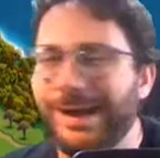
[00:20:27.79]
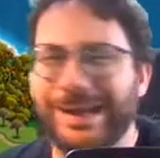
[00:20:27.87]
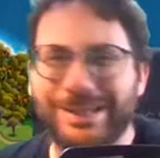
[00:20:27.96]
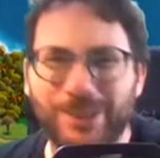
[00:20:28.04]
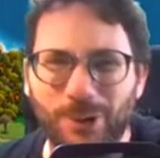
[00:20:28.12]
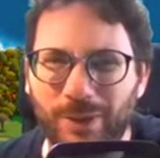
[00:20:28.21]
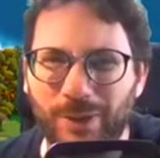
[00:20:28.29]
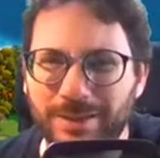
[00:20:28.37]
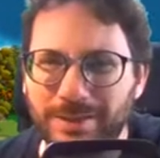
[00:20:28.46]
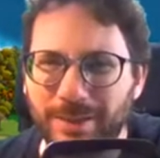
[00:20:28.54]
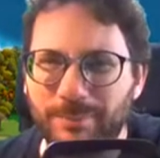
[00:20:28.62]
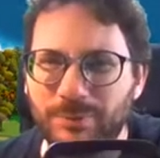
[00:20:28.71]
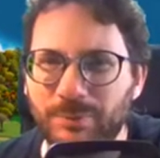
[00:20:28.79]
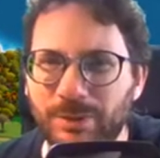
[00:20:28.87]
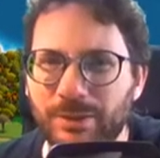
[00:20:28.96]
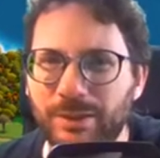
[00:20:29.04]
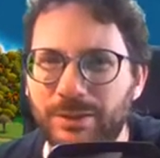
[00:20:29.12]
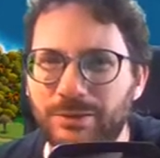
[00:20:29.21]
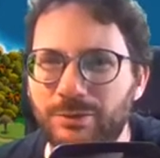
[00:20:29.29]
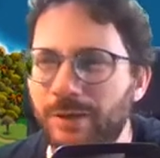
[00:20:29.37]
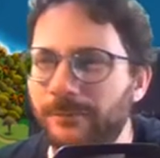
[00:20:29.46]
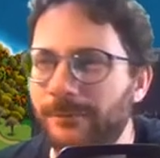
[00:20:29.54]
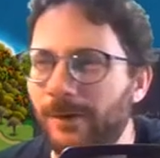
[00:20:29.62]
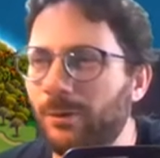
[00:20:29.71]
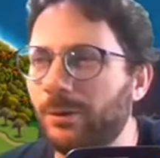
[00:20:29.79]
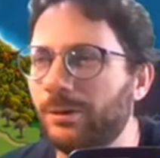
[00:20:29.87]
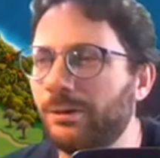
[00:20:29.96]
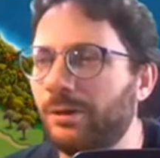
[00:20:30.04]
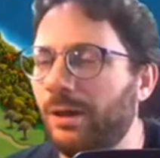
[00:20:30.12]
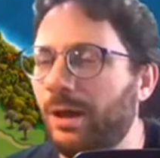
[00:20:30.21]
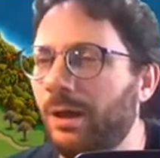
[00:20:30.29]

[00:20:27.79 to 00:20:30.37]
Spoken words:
I know that seems really straightforward,